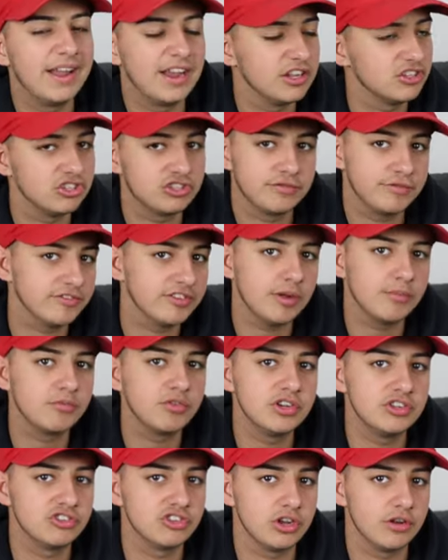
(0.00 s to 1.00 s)
and I just for
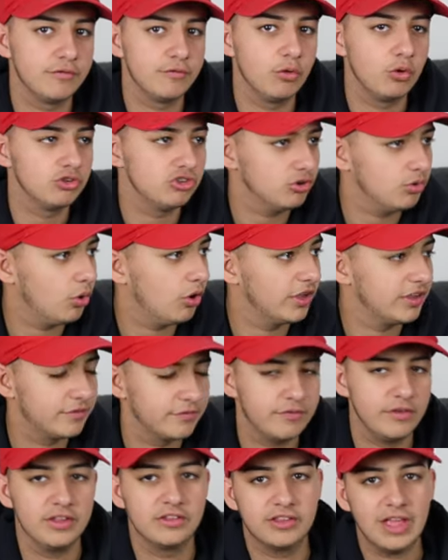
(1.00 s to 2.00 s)
some reason I thought, you know what,
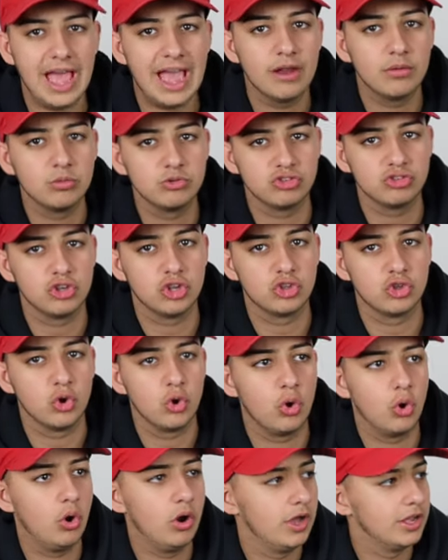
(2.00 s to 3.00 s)
his hand was on the
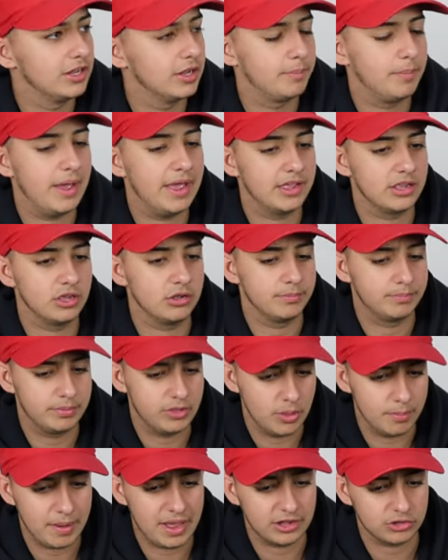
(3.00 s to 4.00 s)
door, the patio,
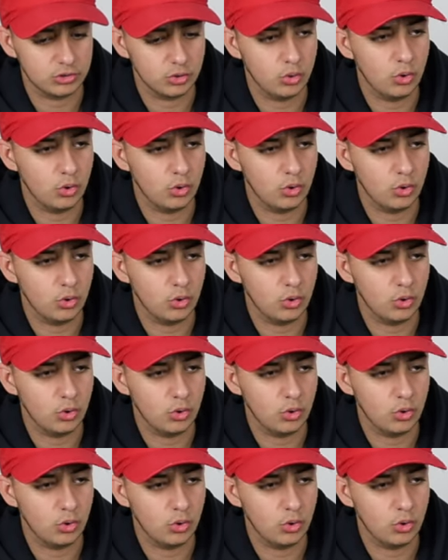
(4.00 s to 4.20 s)
the back